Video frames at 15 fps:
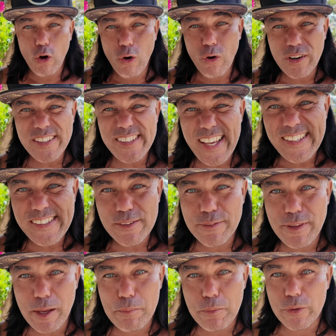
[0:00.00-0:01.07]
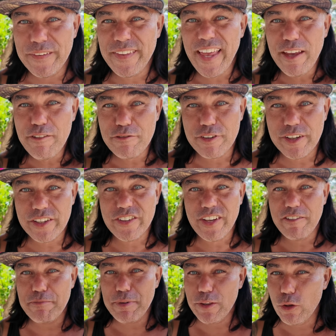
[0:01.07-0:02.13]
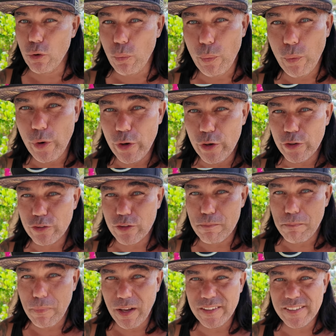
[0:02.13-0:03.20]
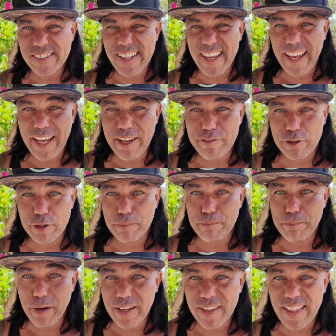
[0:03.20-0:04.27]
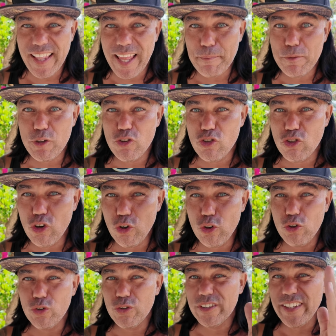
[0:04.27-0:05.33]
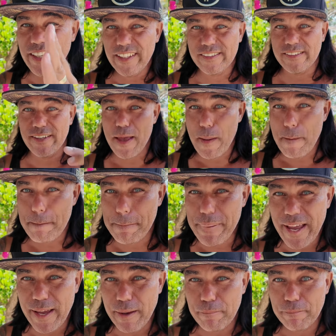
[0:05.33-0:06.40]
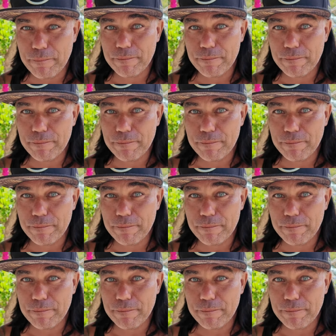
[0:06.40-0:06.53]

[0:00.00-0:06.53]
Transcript: August and September on average have been the worst months ever, but let me show you this. Bam!